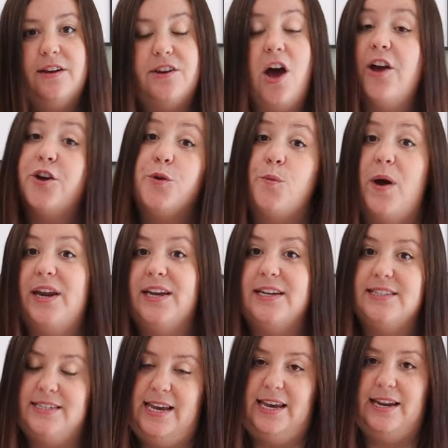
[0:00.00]
not your
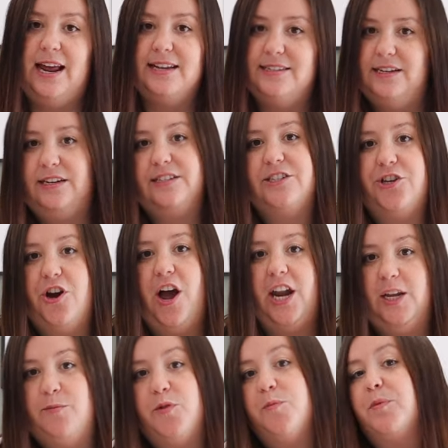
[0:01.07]
wedding date as in it's your
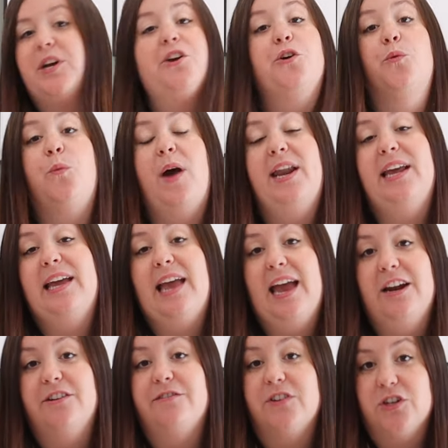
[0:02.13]
honeymoon, but your wedding
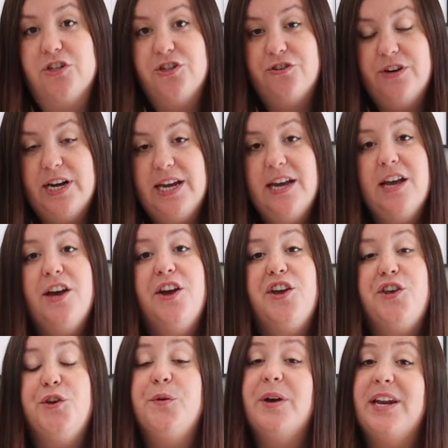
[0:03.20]
anniversary,
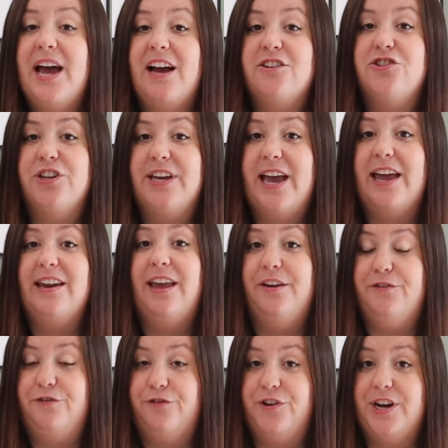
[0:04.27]
you can actually get a
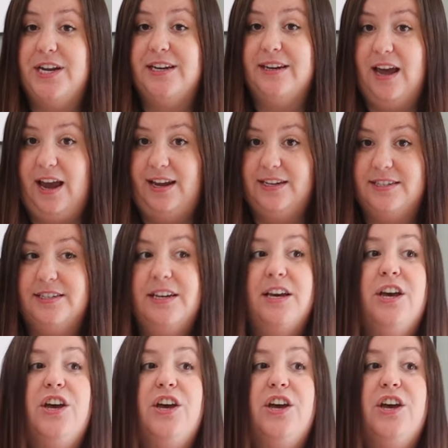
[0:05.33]
free night.